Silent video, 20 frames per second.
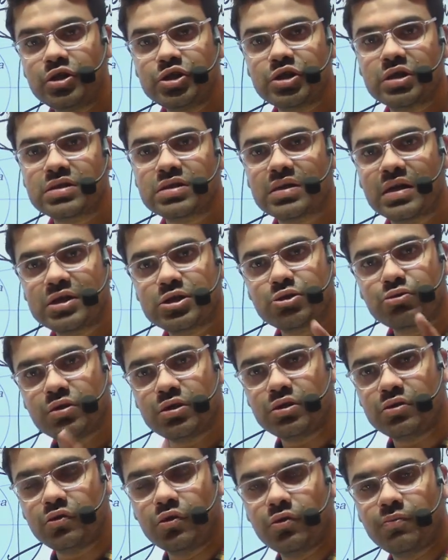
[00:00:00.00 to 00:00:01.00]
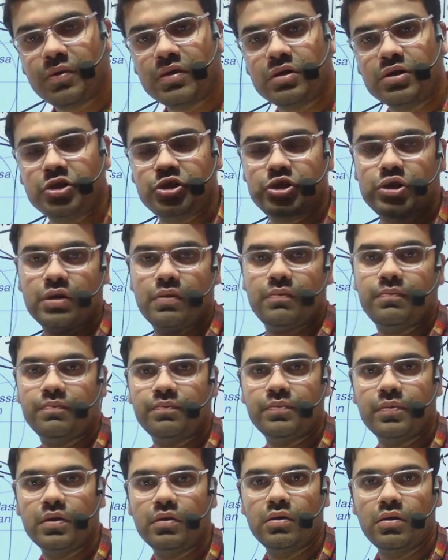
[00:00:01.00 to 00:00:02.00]
stands for Europe and Asia.
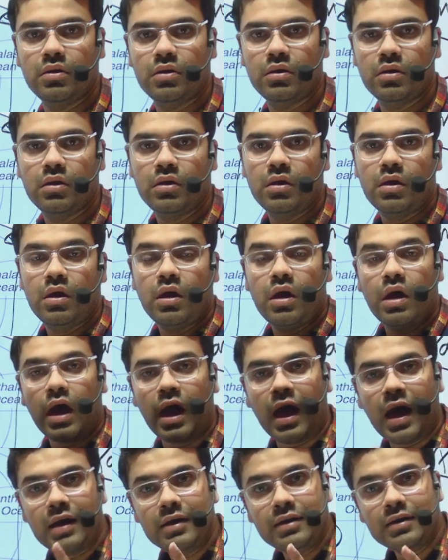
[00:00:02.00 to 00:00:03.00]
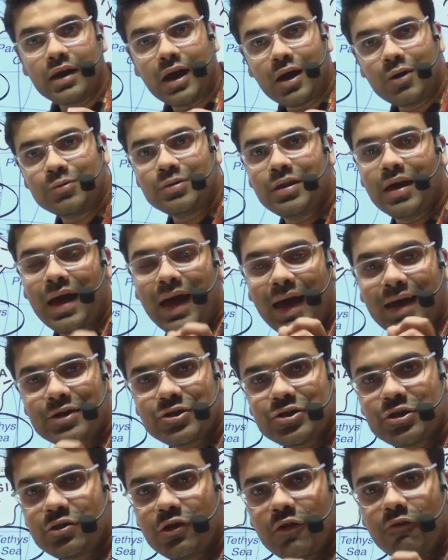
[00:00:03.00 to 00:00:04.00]
And now the
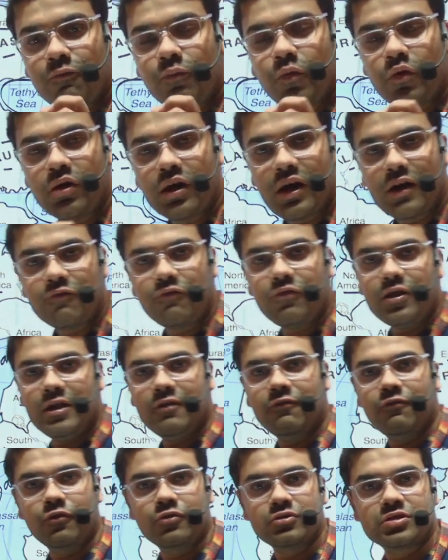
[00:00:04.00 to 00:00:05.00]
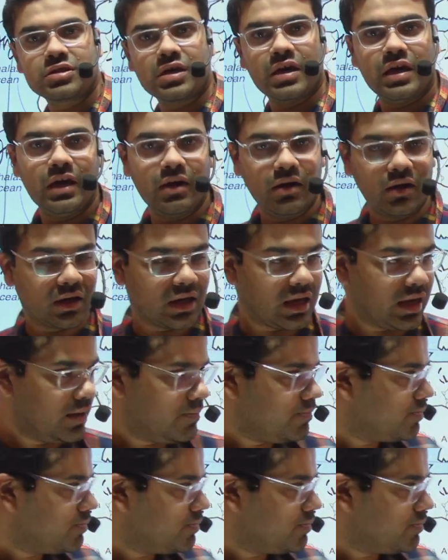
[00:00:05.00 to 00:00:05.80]
action of polar flinging force came.